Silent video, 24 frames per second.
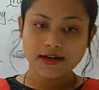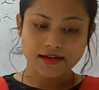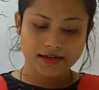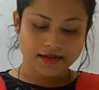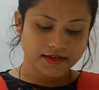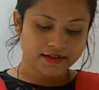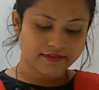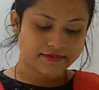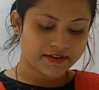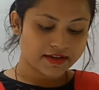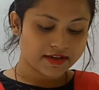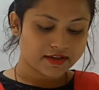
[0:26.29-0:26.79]

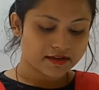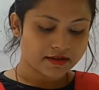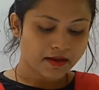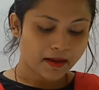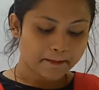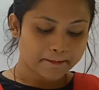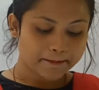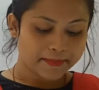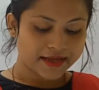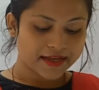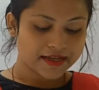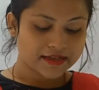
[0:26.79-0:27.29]
living
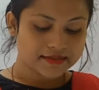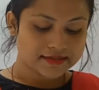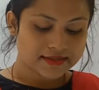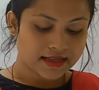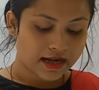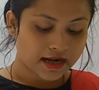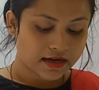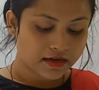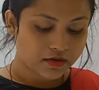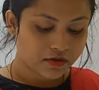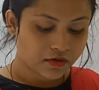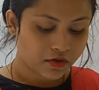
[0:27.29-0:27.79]
beings
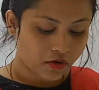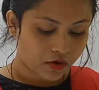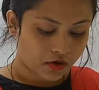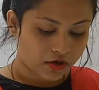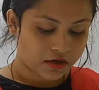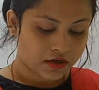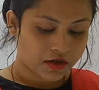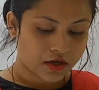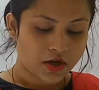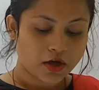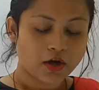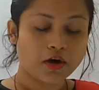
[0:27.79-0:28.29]
are called.
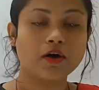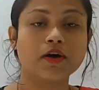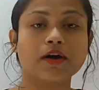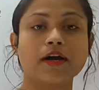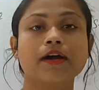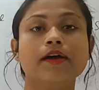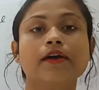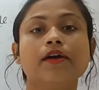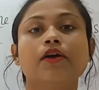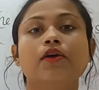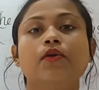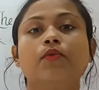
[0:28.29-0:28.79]
Okay,
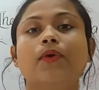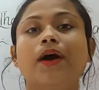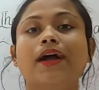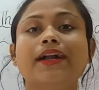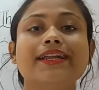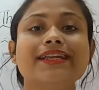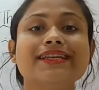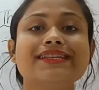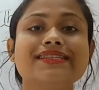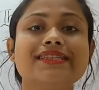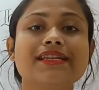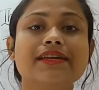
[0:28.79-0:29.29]
what
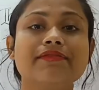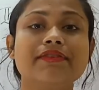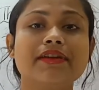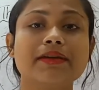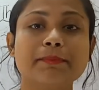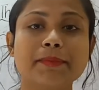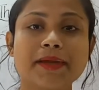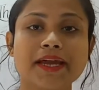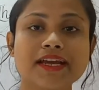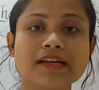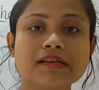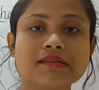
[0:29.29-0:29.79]
is living
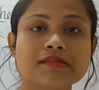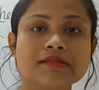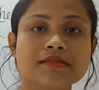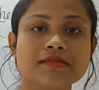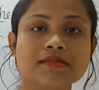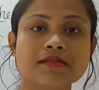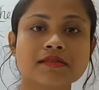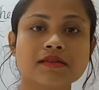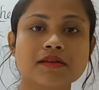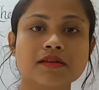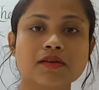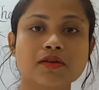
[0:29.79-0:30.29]
beings?
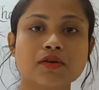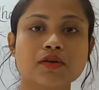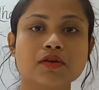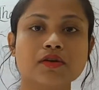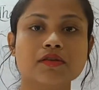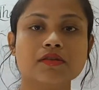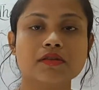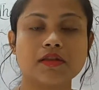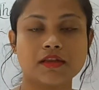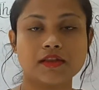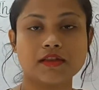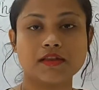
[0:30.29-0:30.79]

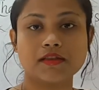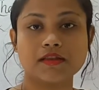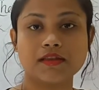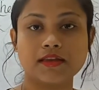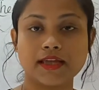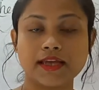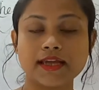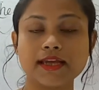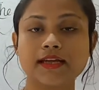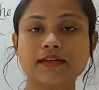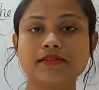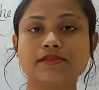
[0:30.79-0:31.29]
The
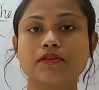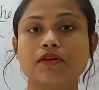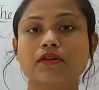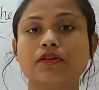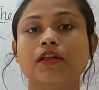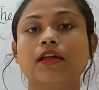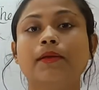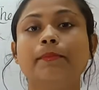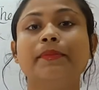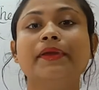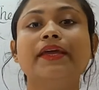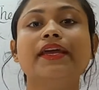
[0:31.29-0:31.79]
things or
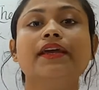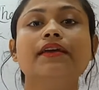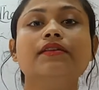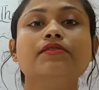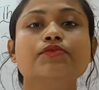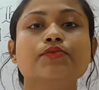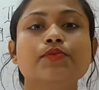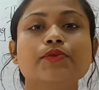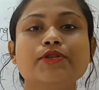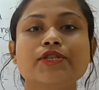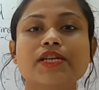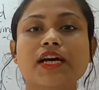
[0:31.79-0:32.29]
the beings
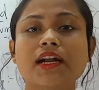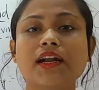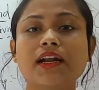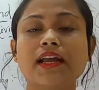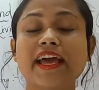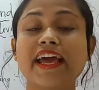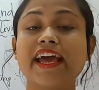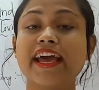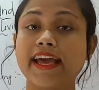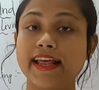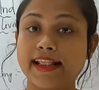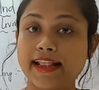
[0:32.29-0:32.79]
which are
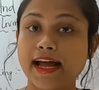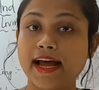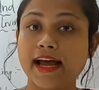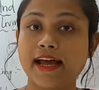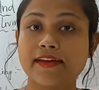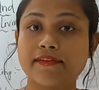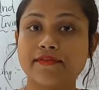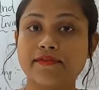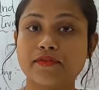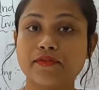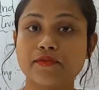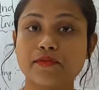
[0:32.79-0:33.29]
alive.
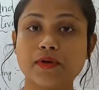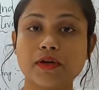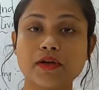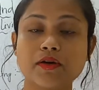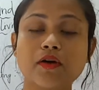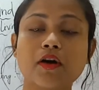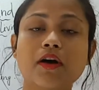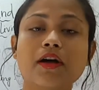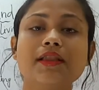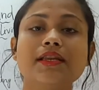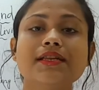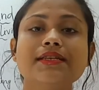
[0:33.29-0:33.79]
We
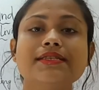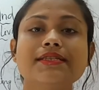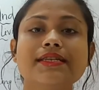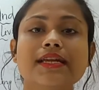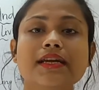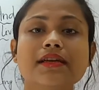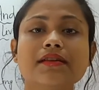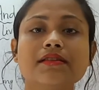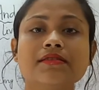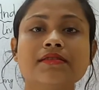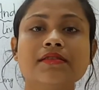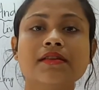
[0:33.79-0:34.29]
call these
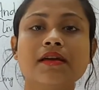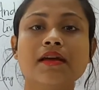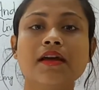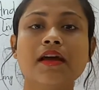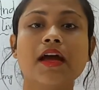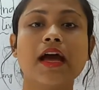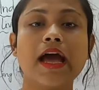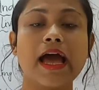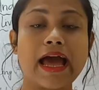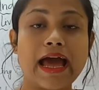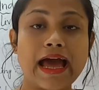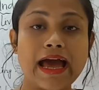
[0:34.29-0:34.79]
things
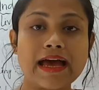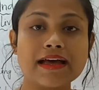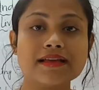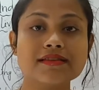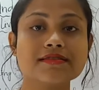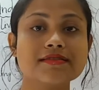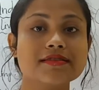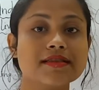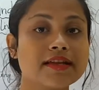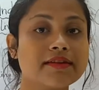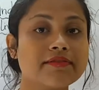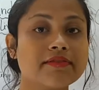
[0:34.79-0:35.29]
as
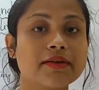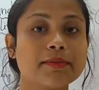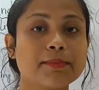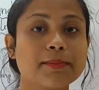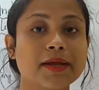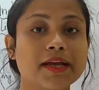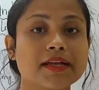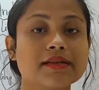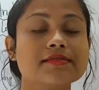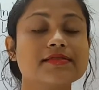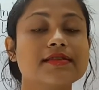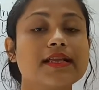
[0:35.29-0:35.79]
living
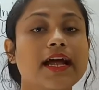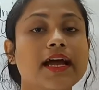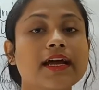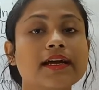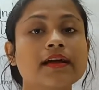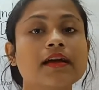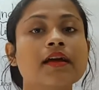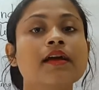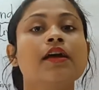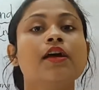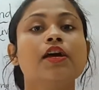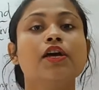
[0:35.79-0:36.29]
beings, like
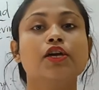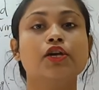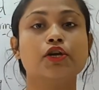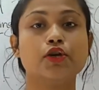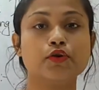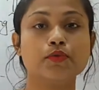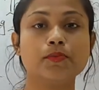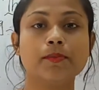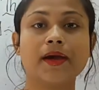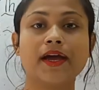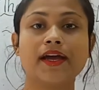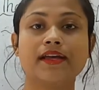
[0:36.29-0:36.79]

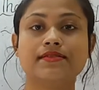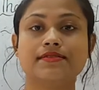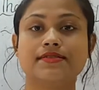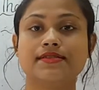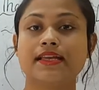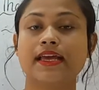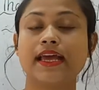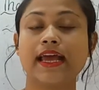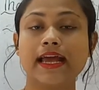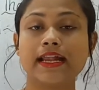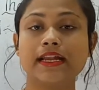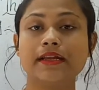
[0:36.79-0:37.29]
humans,
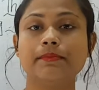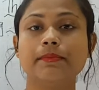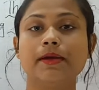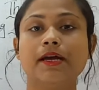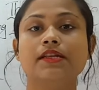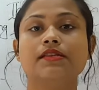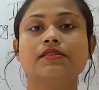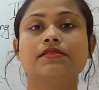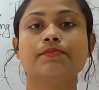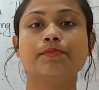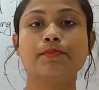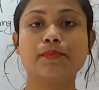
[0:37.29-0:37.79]

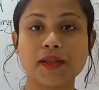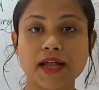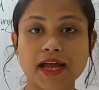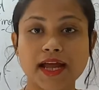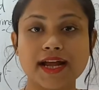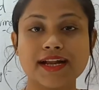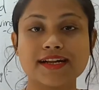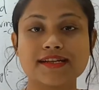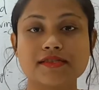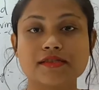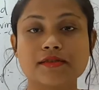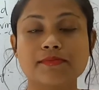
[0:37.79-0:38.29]
animals,
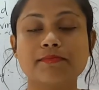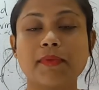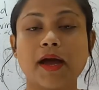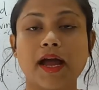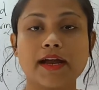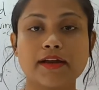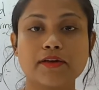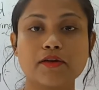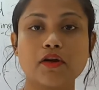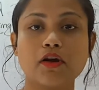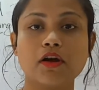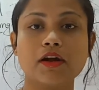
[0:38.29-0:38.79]
plants,
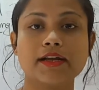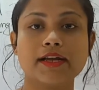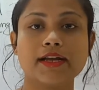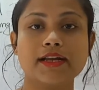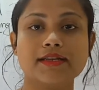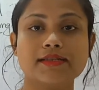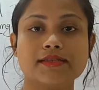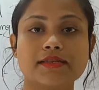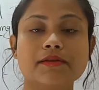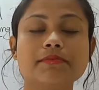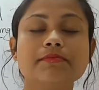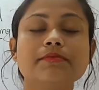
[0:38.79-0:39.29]

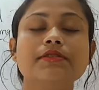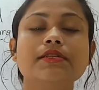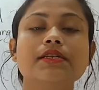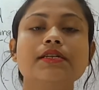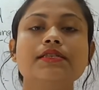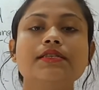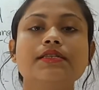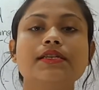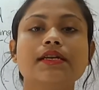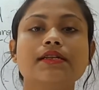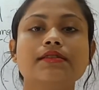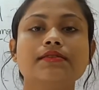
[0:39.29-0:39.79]
microorganisms. These
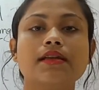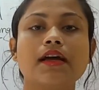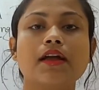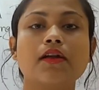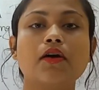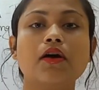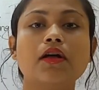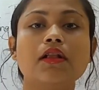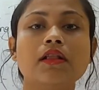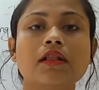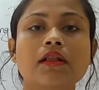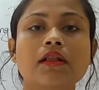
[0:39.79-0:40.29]
things are all